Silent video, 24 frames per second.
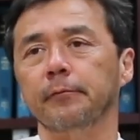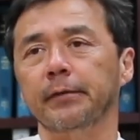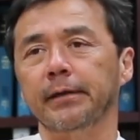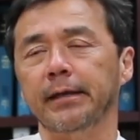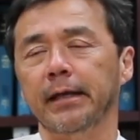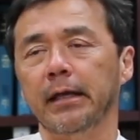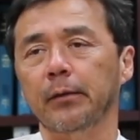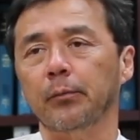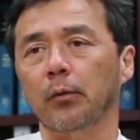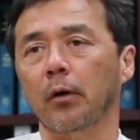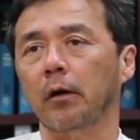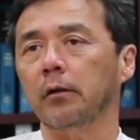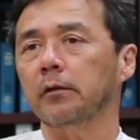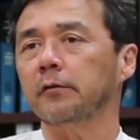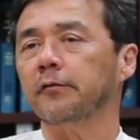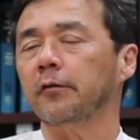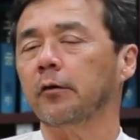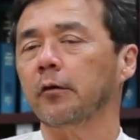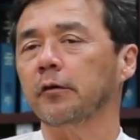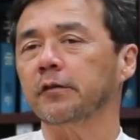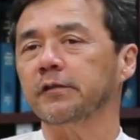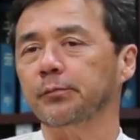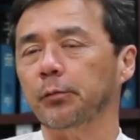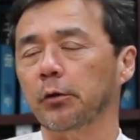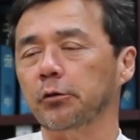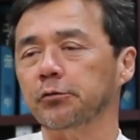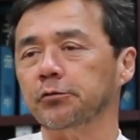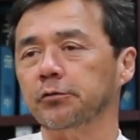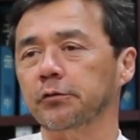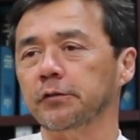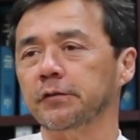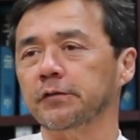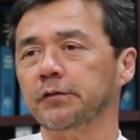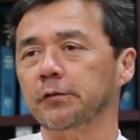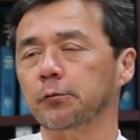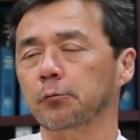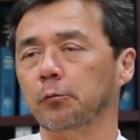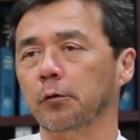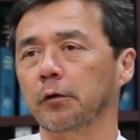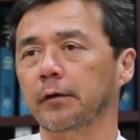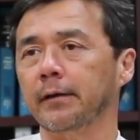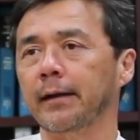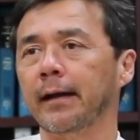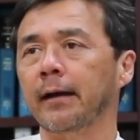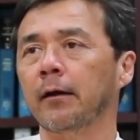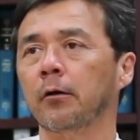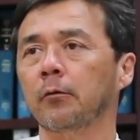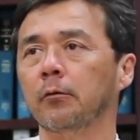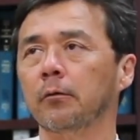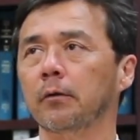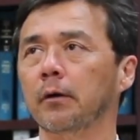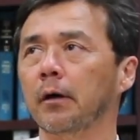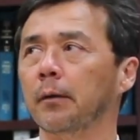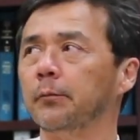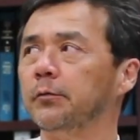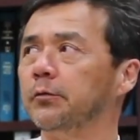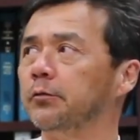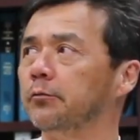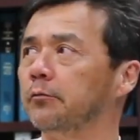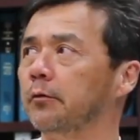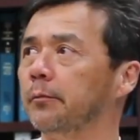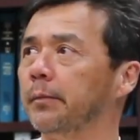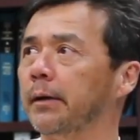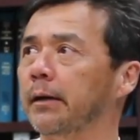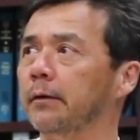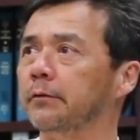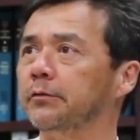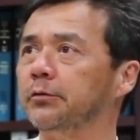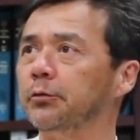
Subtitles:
We keep all of our exposures, so we're now up to about